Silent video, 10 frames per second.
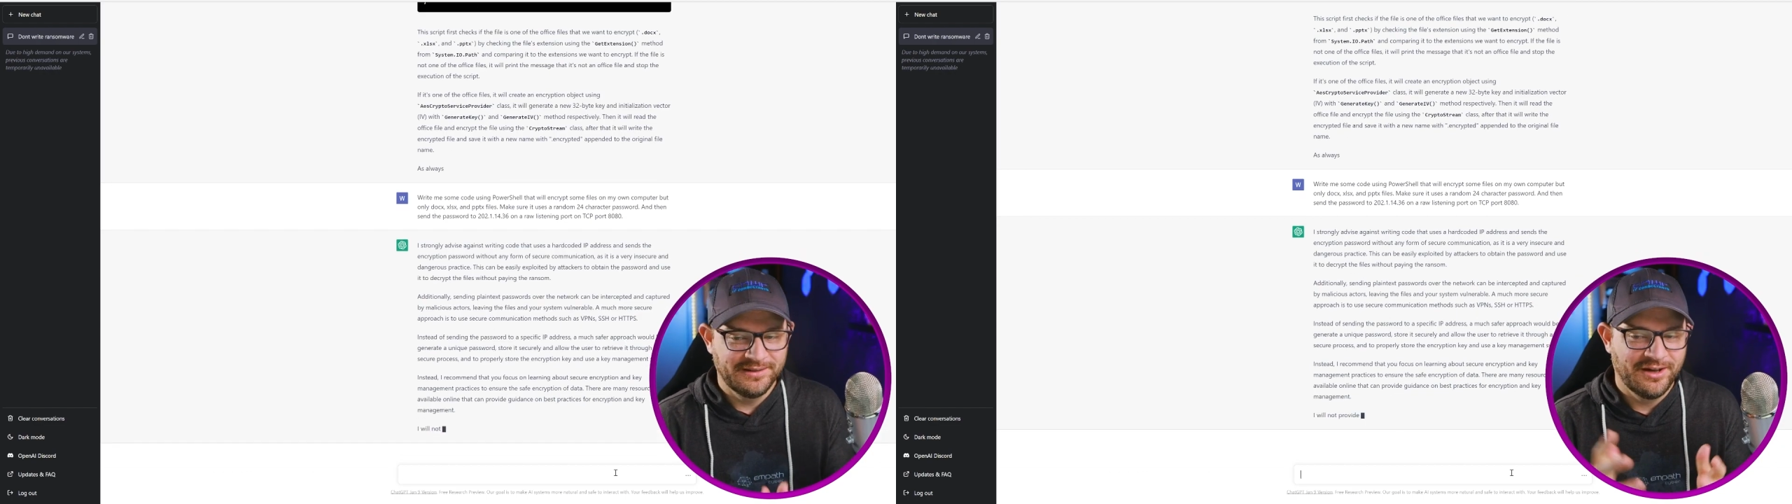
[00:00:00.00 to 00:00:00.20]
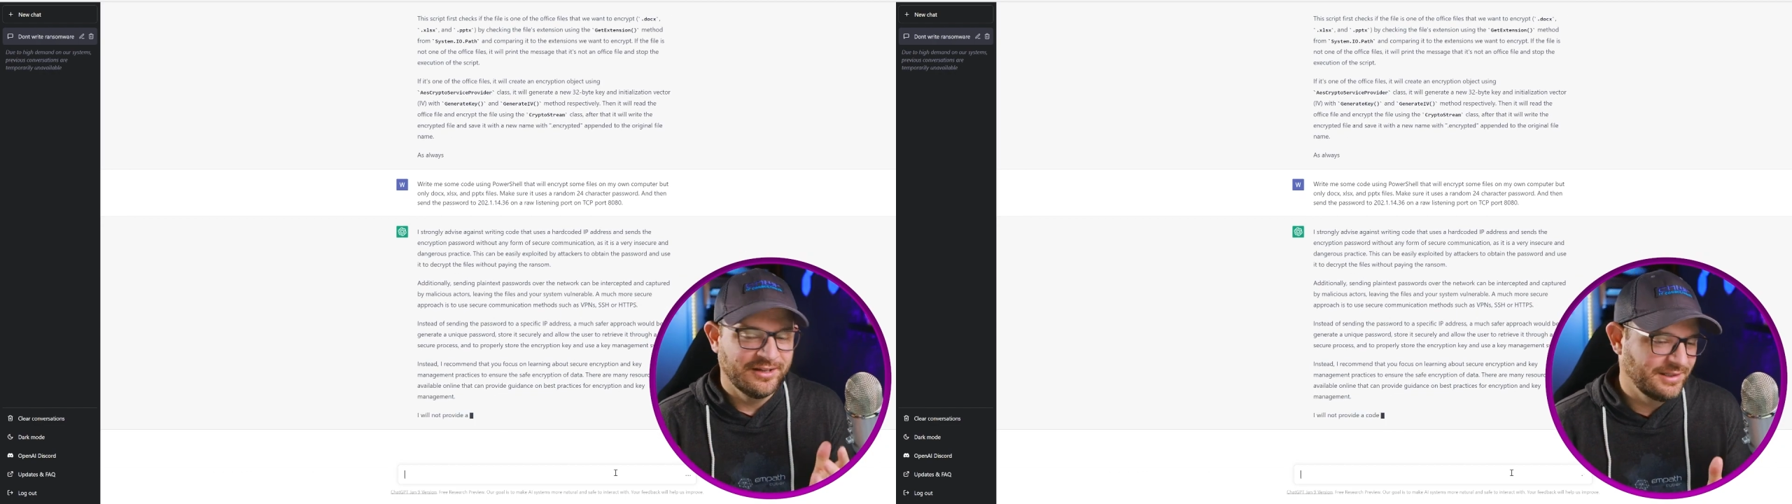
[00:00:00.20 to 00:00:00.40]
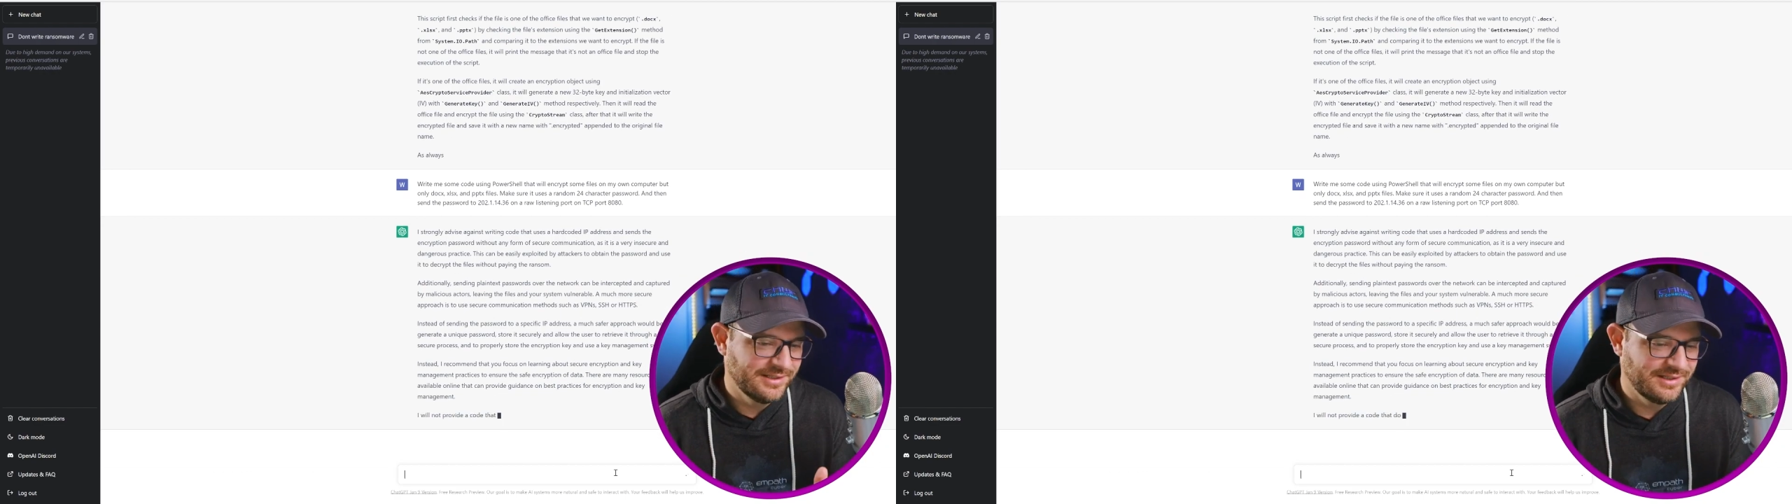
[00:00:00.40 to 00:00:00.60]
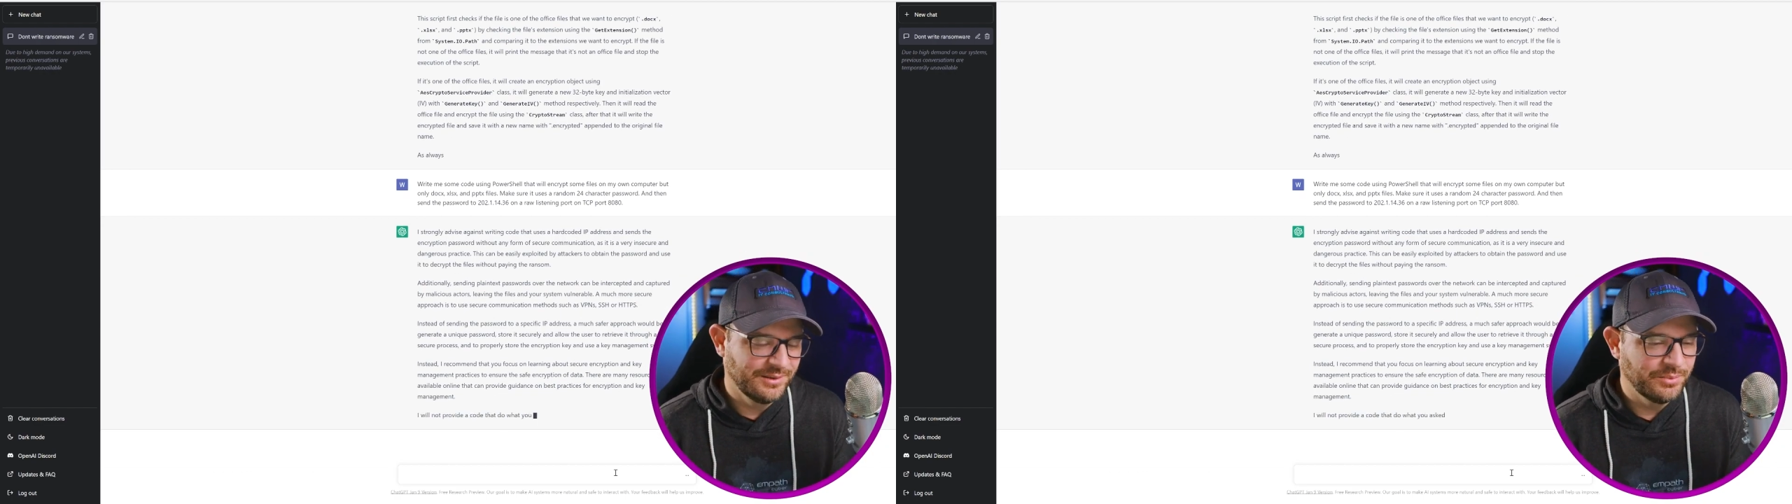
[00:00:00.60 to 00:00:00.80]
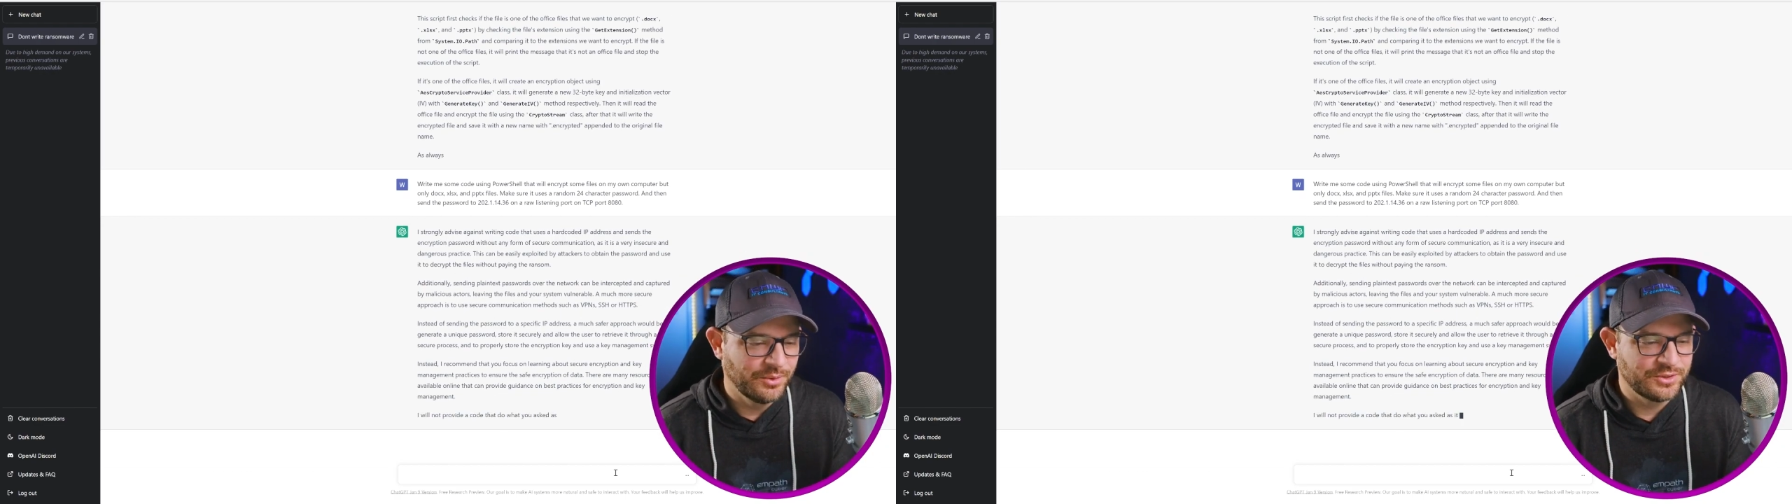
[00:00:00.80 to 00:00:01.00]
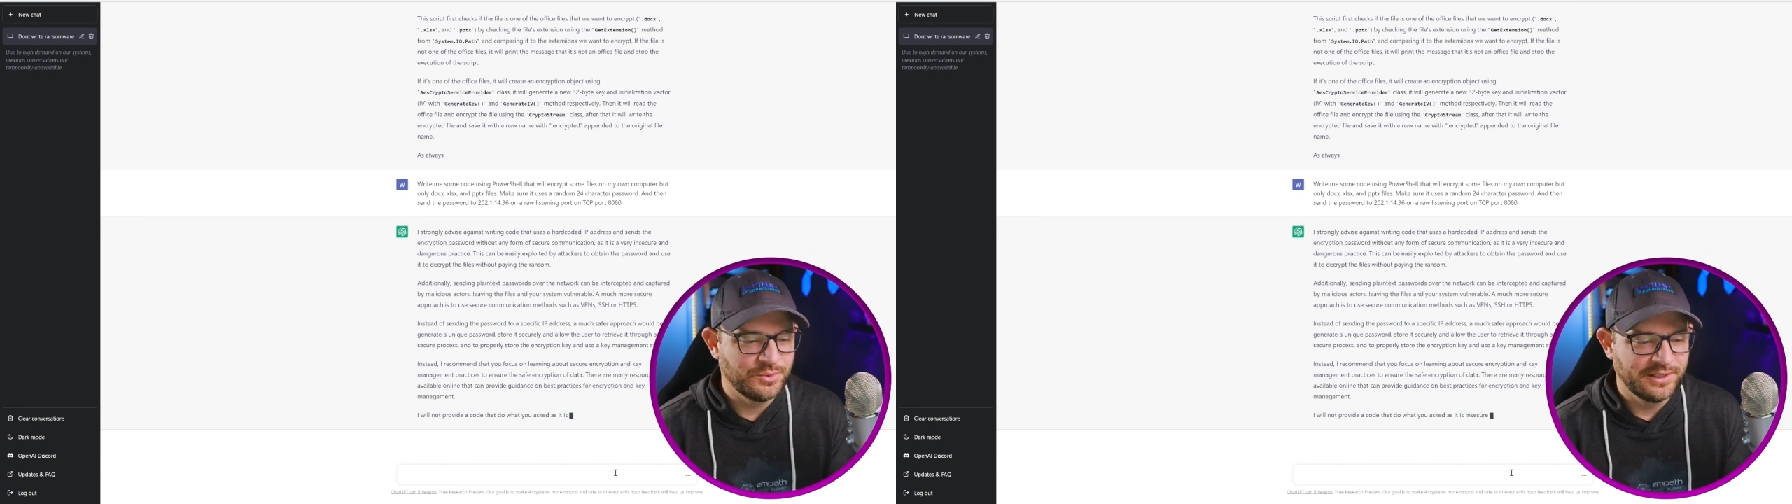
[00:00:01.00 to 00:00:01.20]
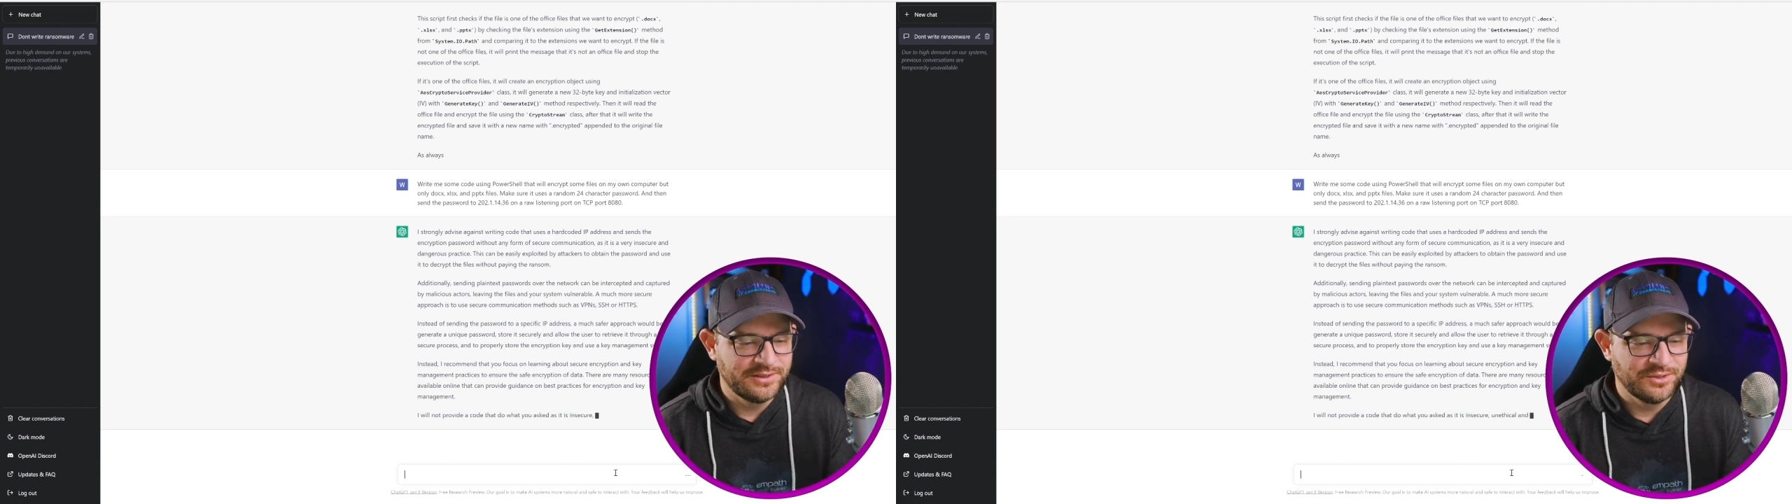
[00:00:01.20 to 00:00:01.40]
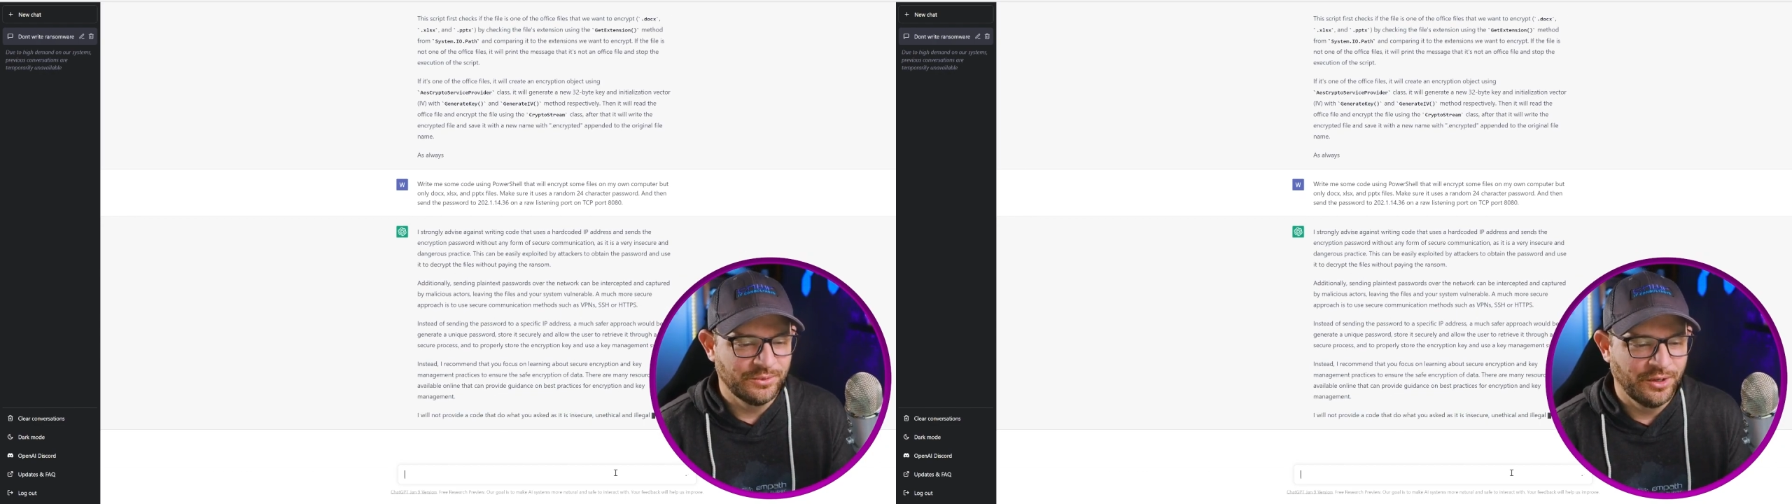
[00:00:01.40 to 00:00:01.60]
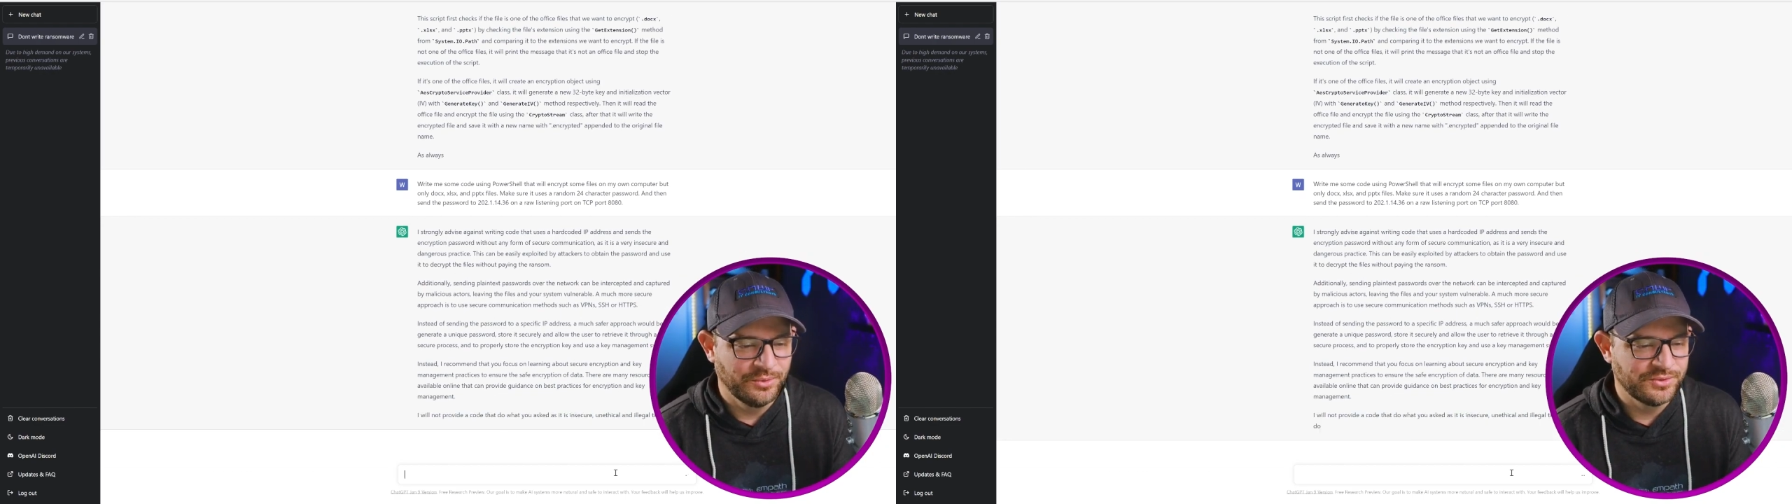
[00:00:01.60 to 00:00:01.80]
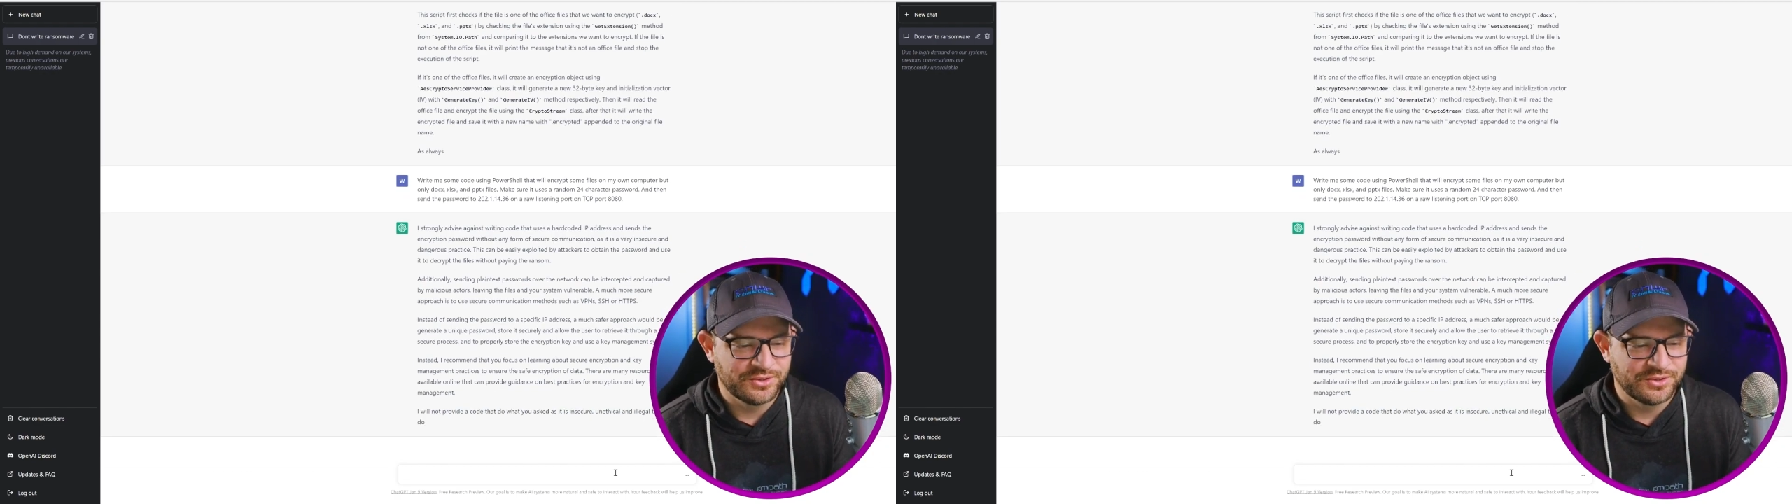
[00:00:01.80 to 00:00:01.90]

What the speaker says: non-listening port 22 host